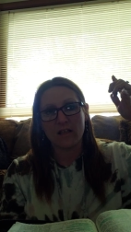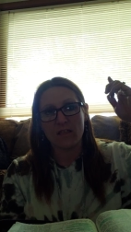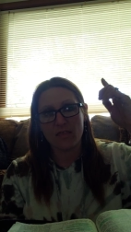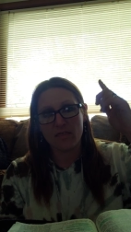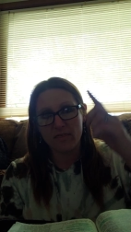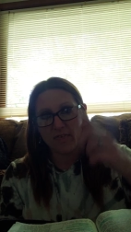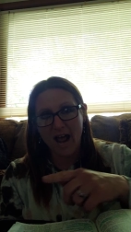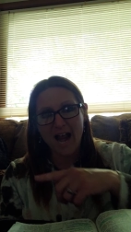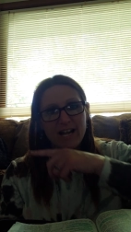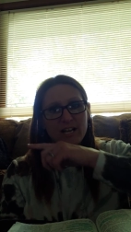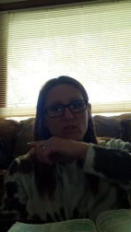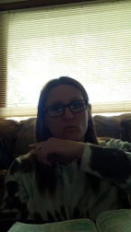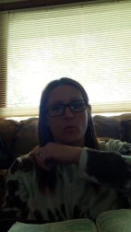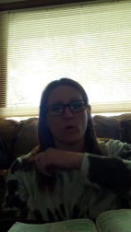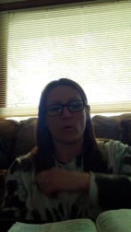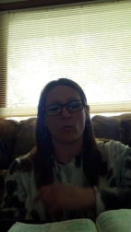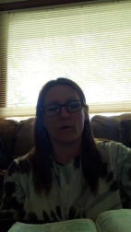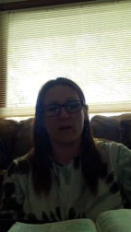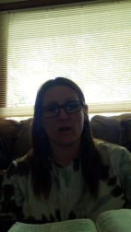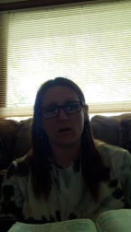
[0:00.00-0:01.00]
That is
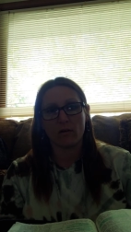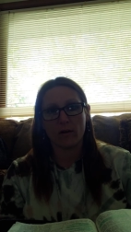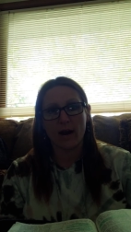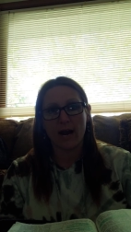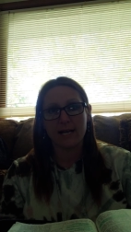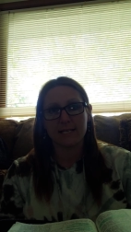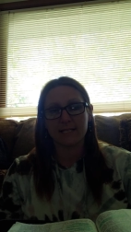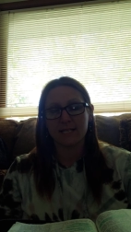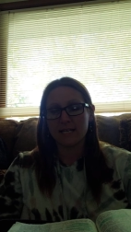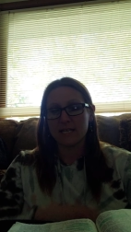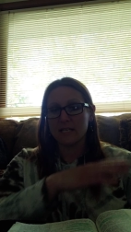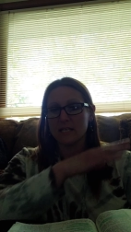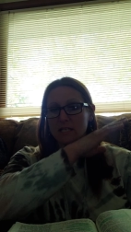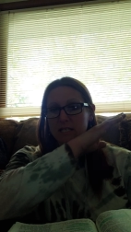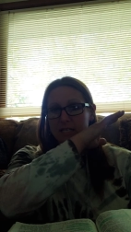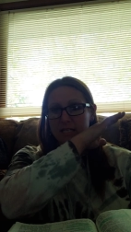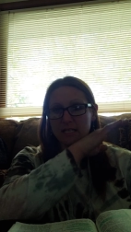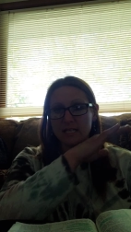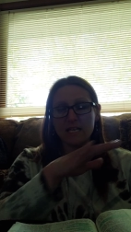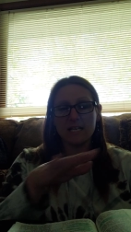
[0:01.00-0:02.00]
where we are at.
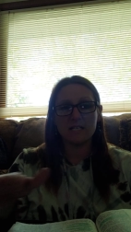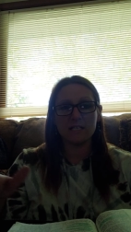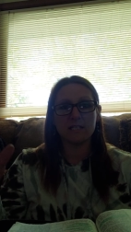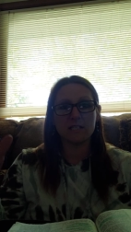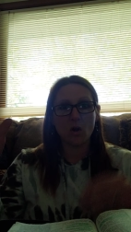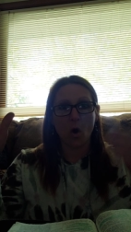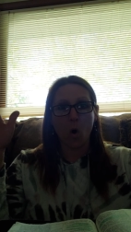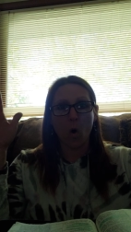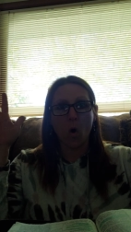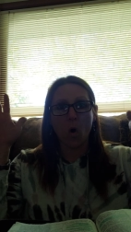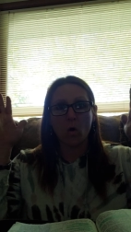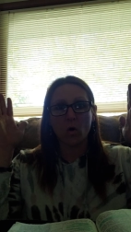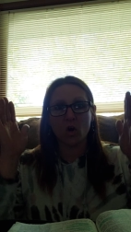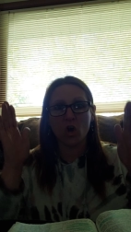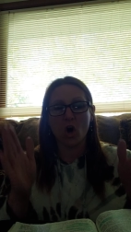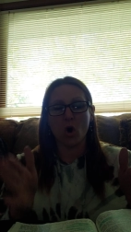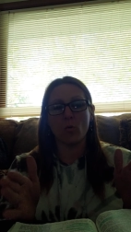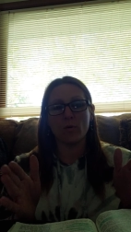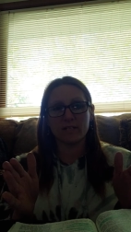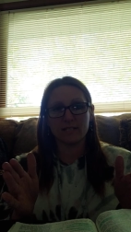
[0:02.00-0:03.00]
These all
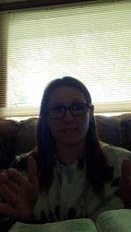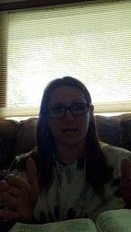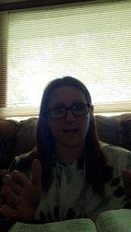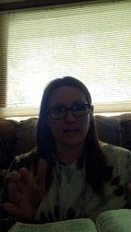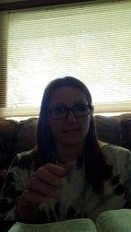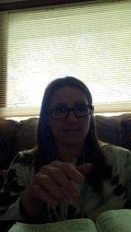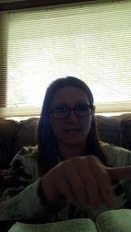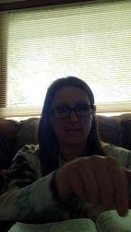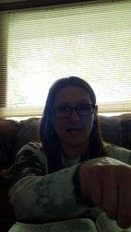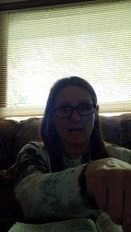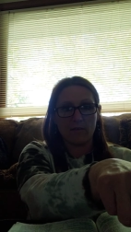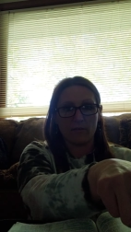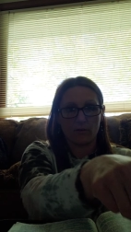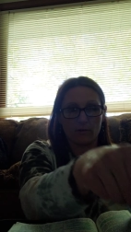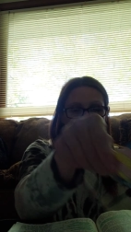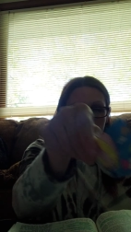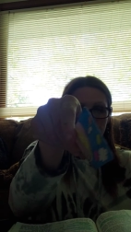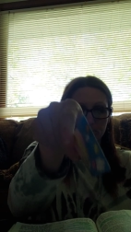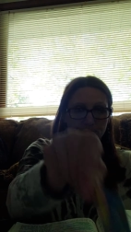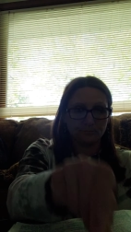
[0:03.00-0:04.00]
coincide together.